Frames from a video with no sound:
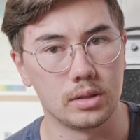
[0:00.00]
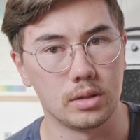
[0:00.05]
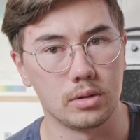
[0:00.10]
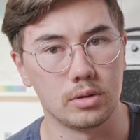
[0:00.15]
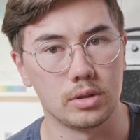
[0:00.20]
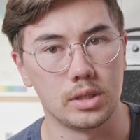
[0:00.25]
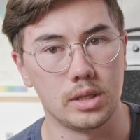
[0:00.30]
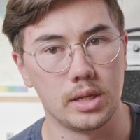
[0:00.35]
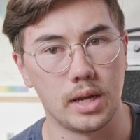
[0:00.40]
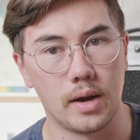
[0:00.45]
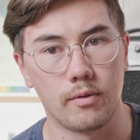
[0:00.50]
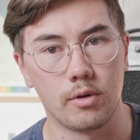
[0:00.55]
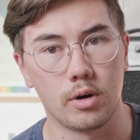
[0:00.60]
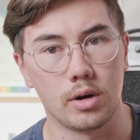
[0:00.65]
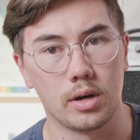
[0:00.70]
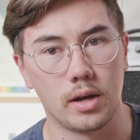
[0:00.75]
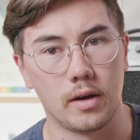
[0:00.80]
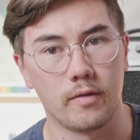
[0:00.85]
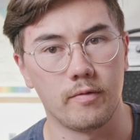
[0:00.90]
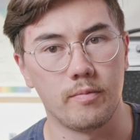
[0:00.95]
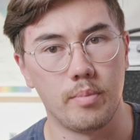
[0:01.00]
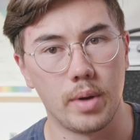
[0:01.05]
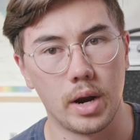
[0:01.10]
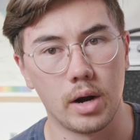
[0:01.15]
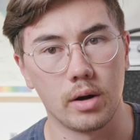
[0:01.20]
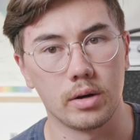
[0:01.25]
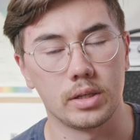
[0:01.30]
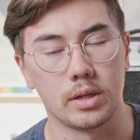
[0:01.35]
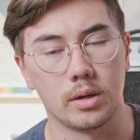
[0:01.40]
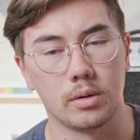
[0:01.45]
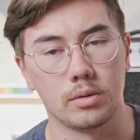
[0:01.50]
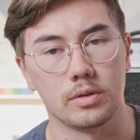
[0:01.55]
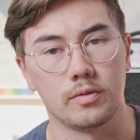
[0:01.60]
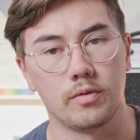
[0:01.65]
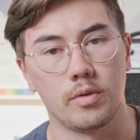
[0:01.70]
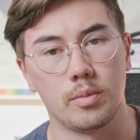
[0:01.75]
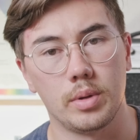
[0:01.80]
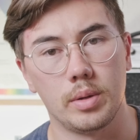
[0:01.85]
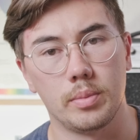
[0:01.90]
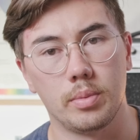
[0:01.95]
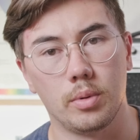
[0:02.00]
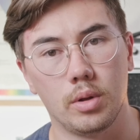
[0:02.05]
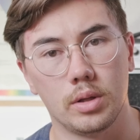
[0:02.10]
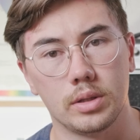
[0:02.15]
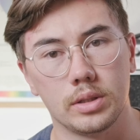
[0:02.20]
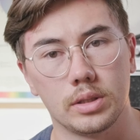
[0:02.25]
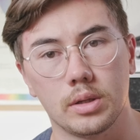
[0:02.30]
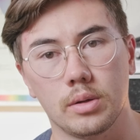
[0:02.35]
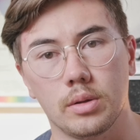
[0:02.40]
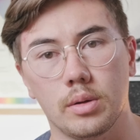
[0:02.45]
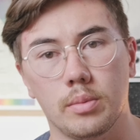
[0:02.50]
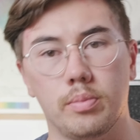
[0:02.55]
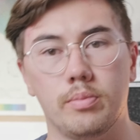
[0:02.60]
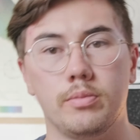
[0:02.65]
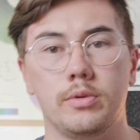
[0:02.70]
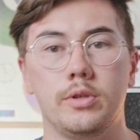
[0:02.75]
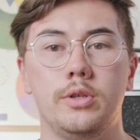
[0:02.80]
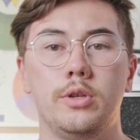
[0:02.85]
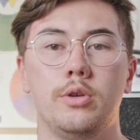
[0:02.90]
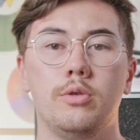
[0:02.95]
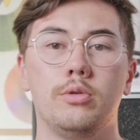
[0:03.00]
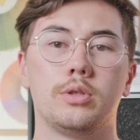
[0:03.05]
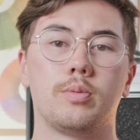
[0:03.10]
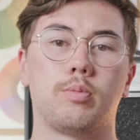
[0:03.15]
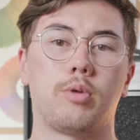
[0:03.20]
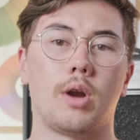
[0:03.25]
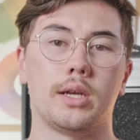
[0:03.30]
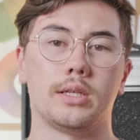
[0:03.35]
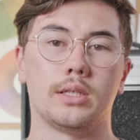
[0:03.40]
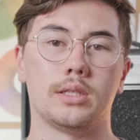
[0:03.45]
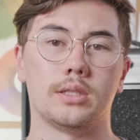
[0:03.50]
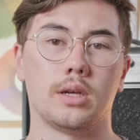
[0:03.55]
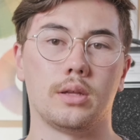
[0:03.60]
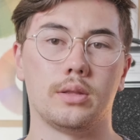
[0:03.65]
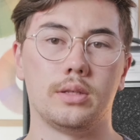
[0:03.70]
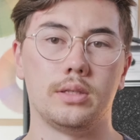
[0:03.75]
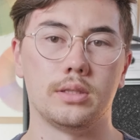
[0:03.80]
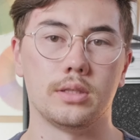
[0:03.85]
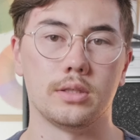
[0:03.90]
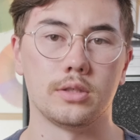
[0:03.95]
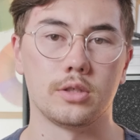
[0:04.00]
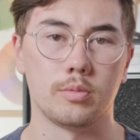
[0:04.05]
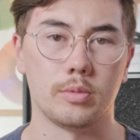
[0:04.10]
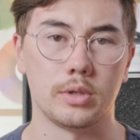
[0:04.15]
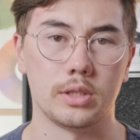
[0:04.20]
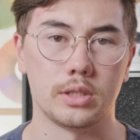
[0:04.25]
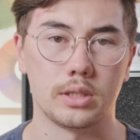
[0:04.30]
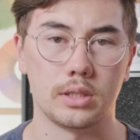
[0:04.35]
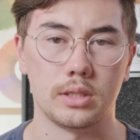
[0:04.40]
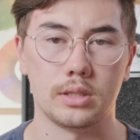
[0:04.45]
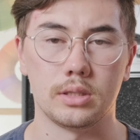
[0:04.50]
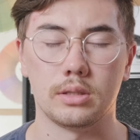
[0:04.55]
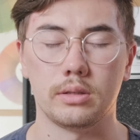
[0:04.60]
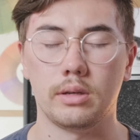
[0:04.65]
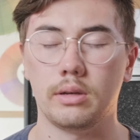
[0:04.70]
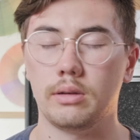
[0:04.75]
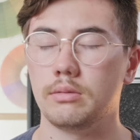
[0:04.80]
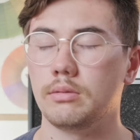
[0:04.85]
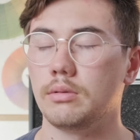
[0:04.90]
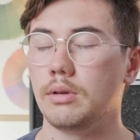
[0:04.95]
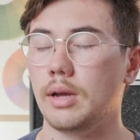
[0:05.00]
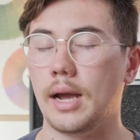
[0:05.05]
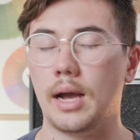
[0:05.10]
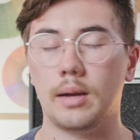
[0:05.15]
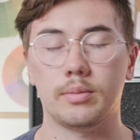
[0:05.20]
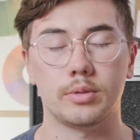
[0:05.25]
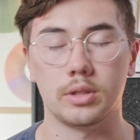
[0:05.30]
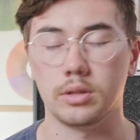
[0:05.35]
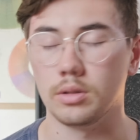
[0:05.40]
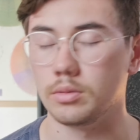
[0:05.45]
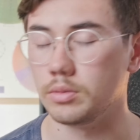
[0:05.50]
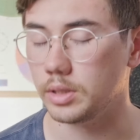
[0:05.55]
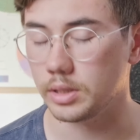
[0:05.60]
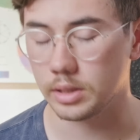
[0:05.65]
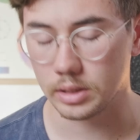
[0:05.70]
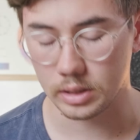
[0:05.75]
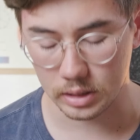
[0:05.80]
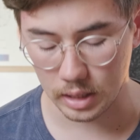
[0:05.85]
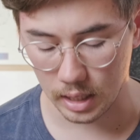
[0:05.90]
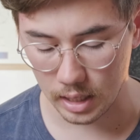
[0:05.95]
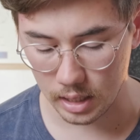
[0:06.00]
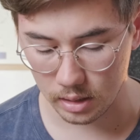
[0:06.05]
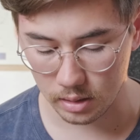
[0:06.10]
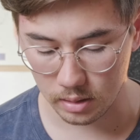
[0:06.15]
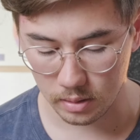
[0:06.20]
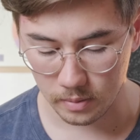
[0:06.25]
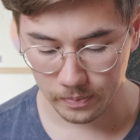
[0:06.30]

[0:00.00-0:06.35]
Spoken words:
there's never enough baritones for people, and so the used prices on these instruments is absolutely insane.